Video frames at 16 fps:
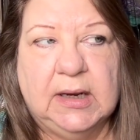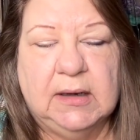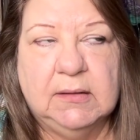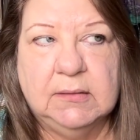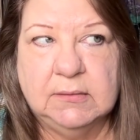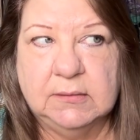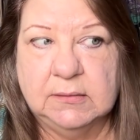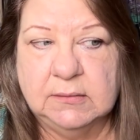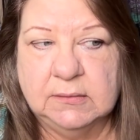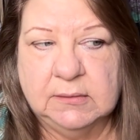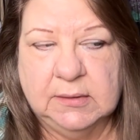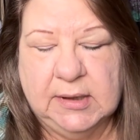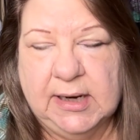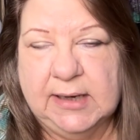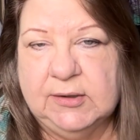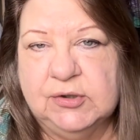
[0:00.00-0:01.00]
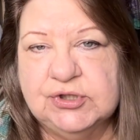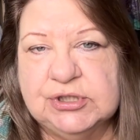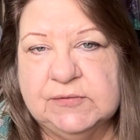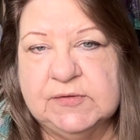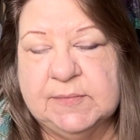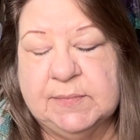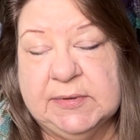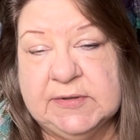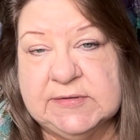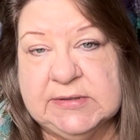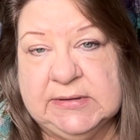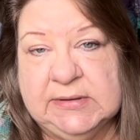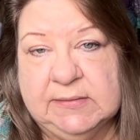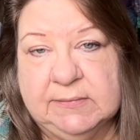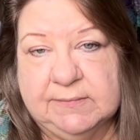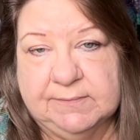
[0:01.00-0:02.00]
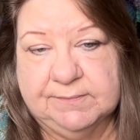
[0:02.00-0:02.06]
And I knew she was busy.